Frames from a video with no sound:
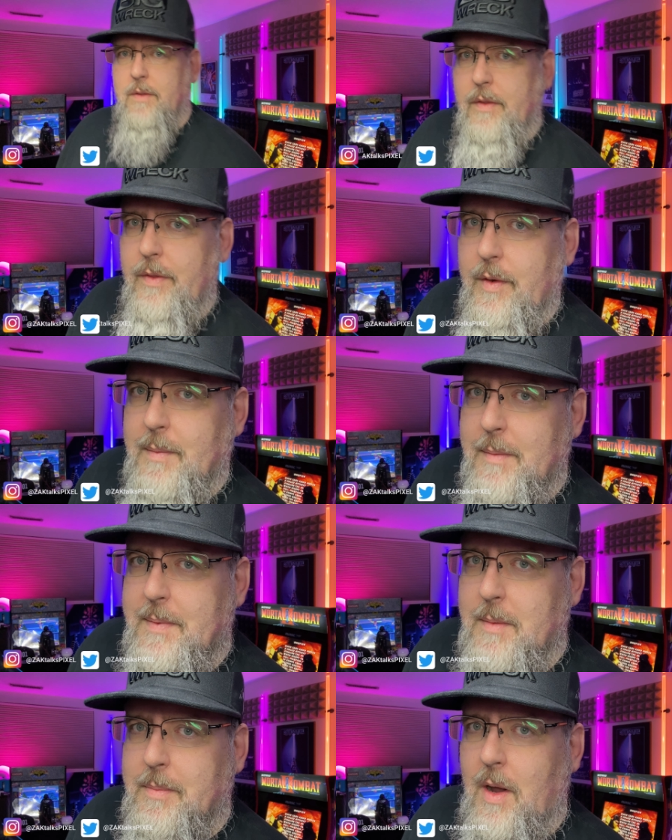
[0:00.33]
there might be
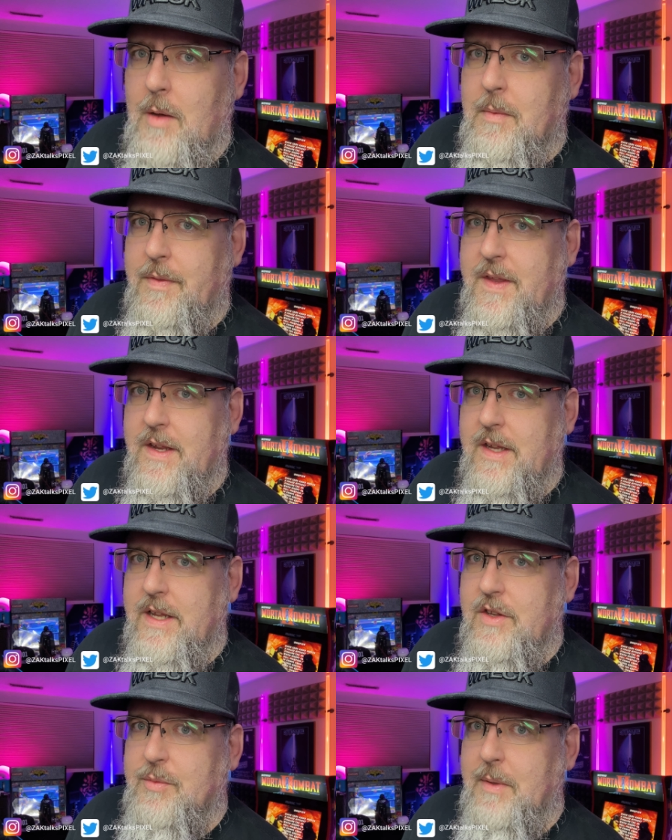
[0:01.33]
a problem with the
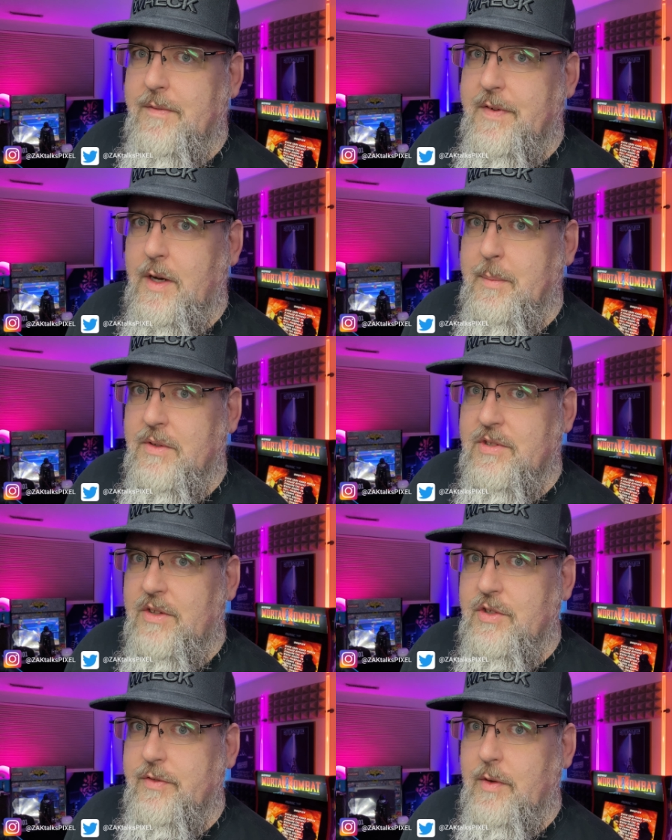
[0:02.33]
in-display fingerprint
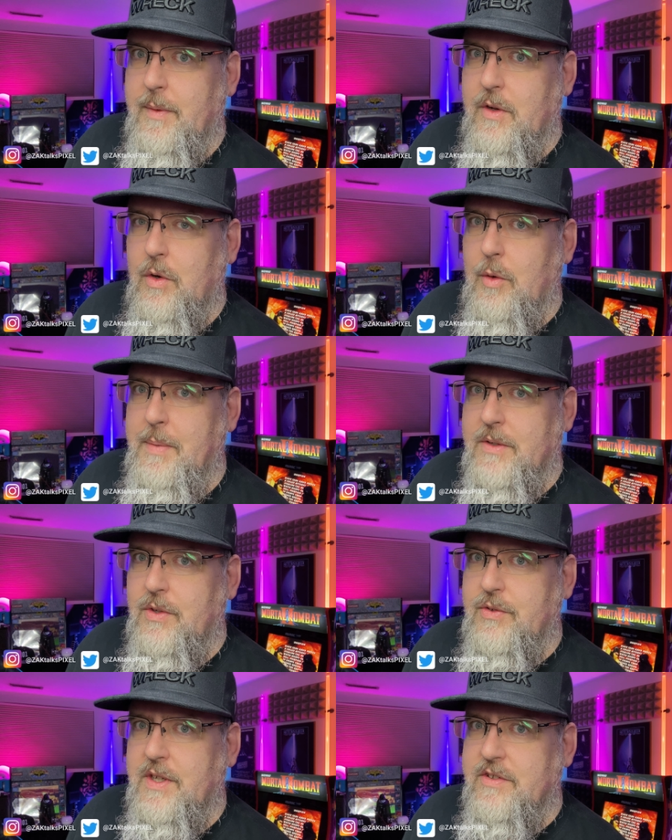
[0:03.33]
sensor from the Google
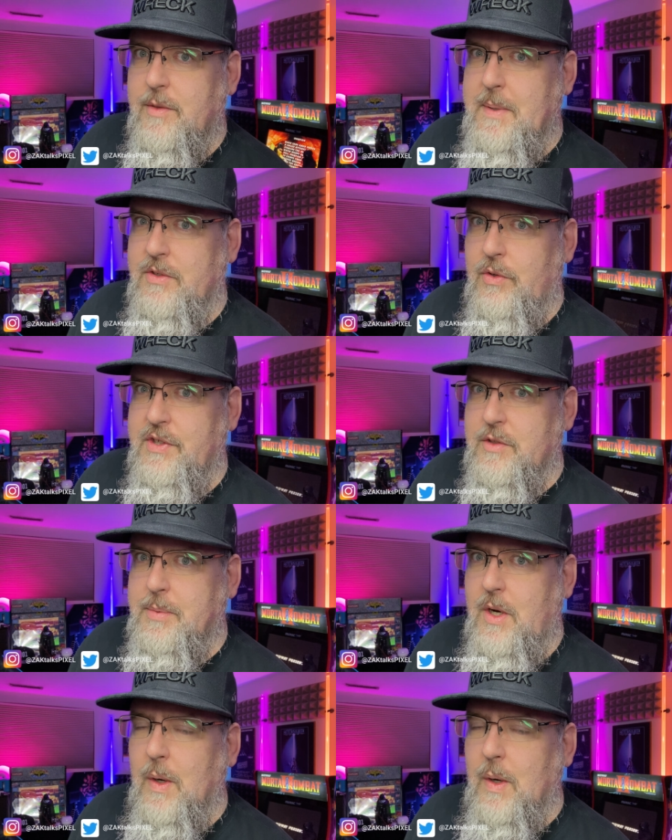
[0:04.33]
Pixel 6 and the Pixel 6 Pro.